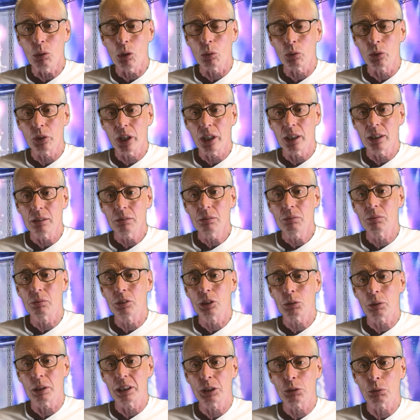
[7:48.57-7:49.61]
although
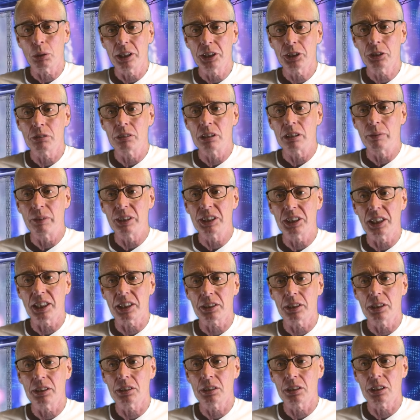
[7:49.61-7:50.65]
2022
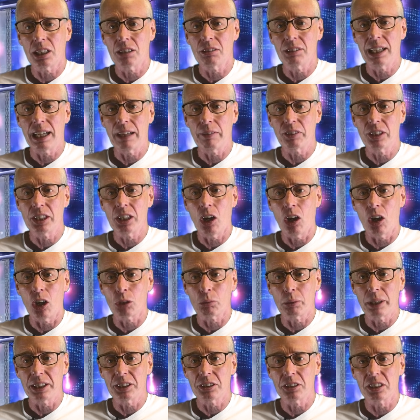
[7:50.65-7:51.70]
EV6s don't have the
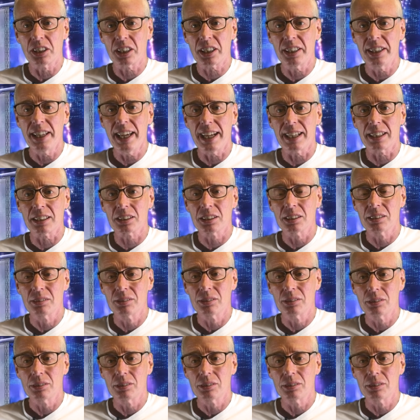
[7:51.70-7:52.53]
hardware to connect.